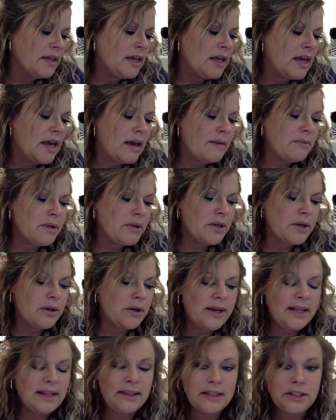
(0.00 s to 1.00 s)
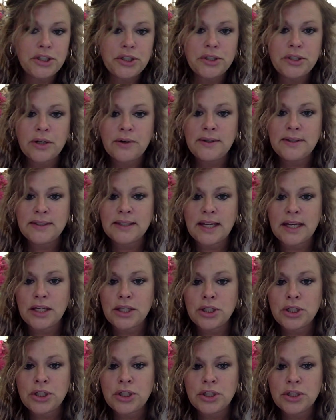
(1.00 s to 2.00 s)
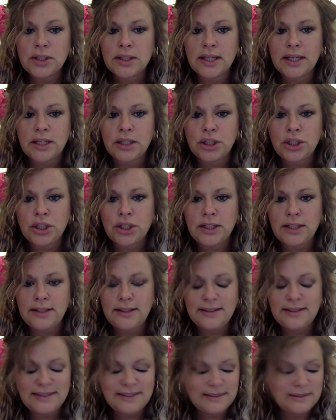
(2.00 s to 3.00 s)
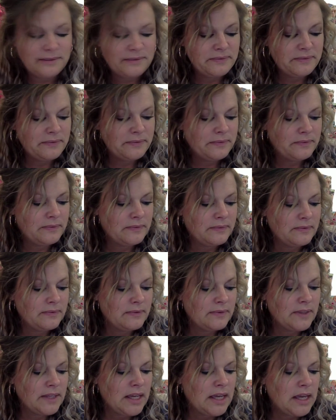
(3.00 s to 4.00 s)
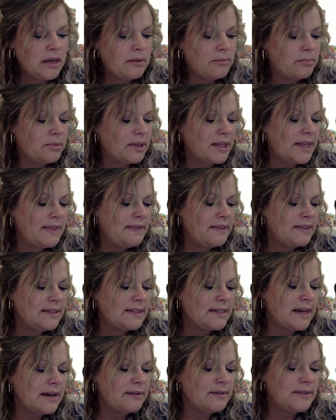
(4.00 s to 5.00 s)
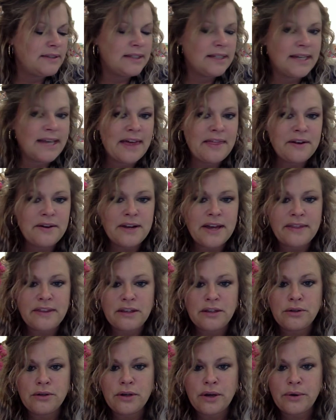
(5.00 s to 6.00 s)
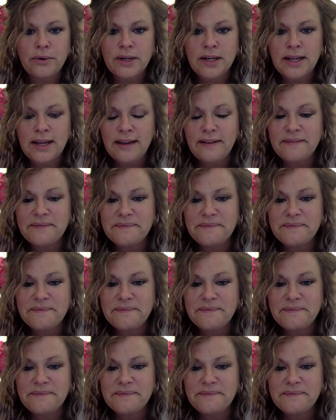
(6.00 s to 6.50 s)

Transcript: I'm going to go ahead and let you know it's like cheese. Blend the sounds together now that you coded it.